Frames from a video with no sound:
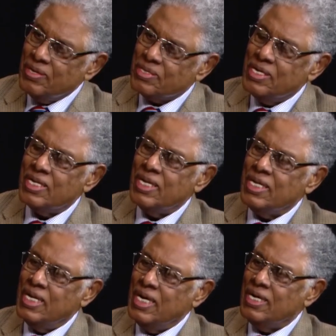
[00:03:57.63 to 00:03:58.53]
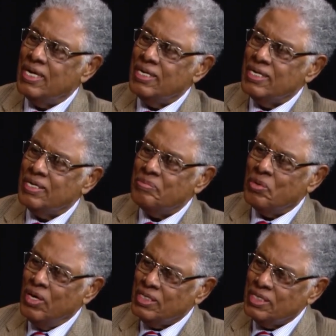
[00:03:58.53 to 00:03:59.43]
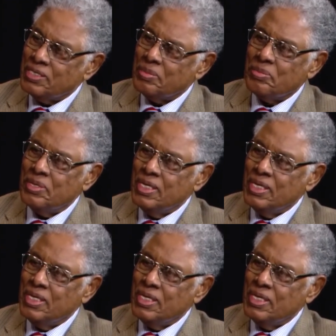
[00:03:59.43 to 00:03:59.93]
There was nothing there other than Marxism.